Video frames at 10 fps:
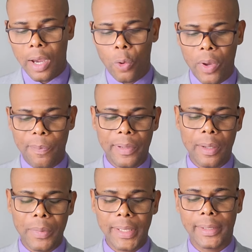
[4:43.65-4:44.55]
and were
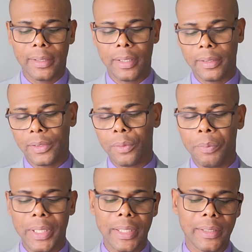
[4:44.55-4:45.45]
permitted to
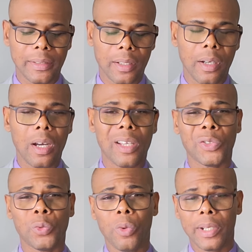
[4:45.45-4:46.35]
minister
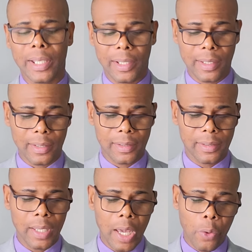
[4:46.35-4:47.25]
as
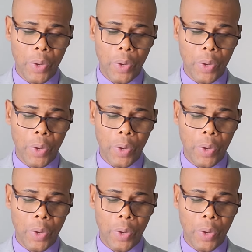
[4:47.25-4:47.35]
workers